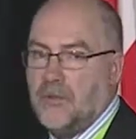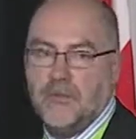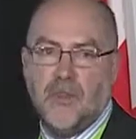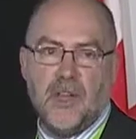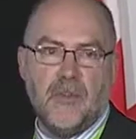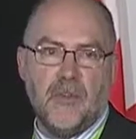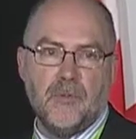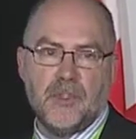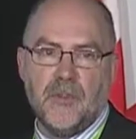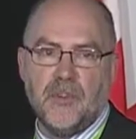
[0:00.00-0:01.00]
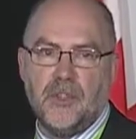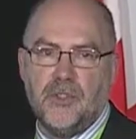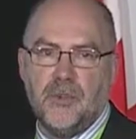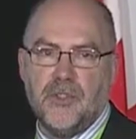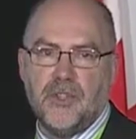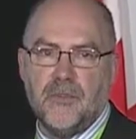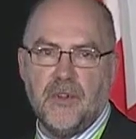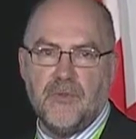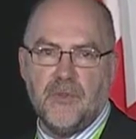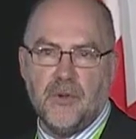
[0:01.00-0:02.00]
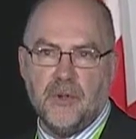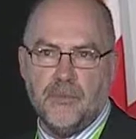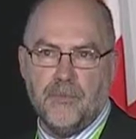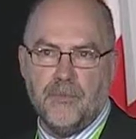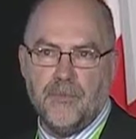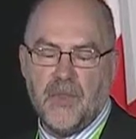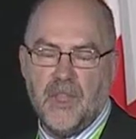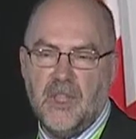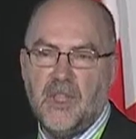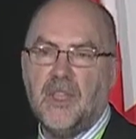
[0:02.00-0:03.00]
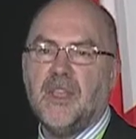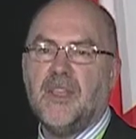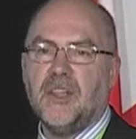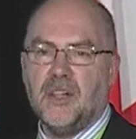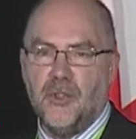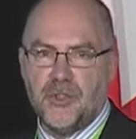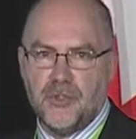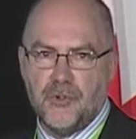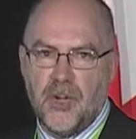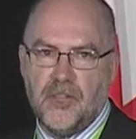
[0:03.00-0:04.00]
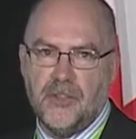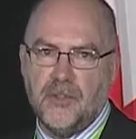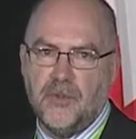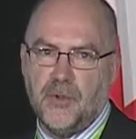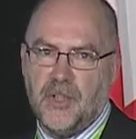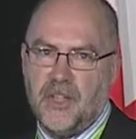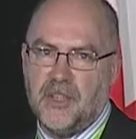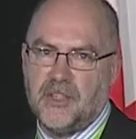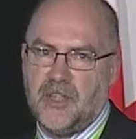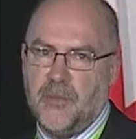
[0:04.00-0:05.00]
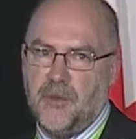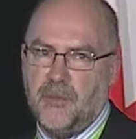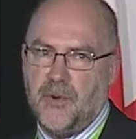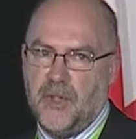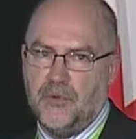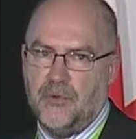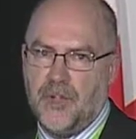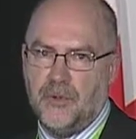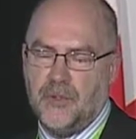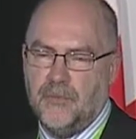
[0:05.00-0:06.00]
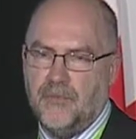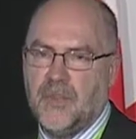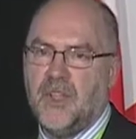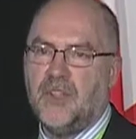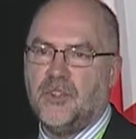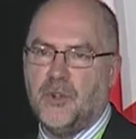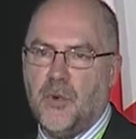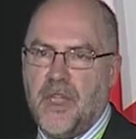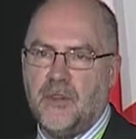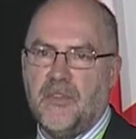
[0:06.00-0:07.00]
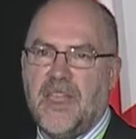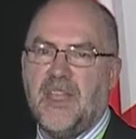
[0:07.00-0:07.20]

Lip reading: can vary from 72 to 74. The closest relative to Atlantic salmon are brown trout, 2N of